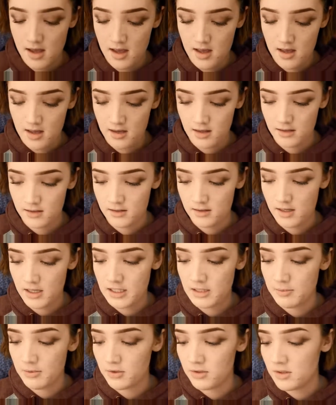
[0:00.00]
And it's
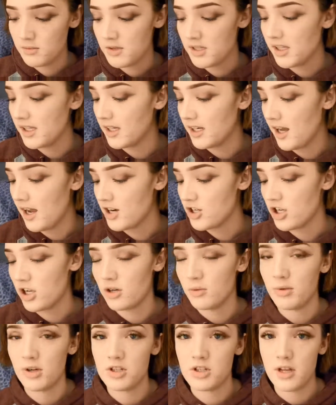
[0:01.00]
supposed to be like an eyeshadow
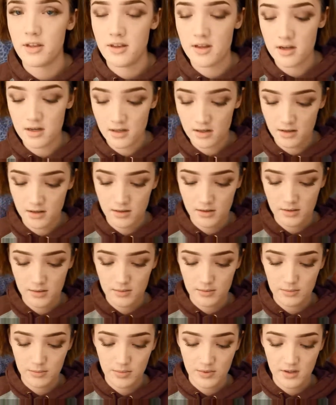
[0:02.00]
brush, I think,
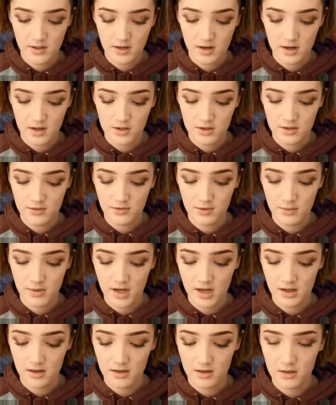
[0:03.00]
but I use it for my
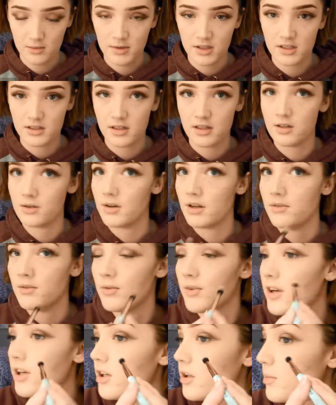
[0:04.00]
highlighter because I don't have a
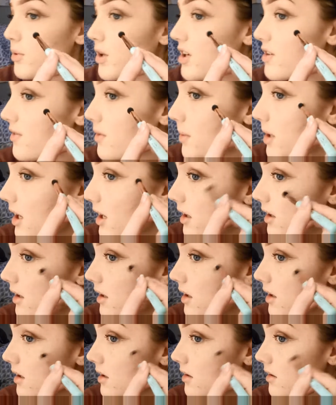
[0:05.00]
very good brush for my
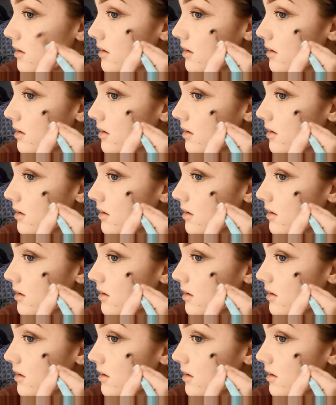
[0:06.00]
highlighter.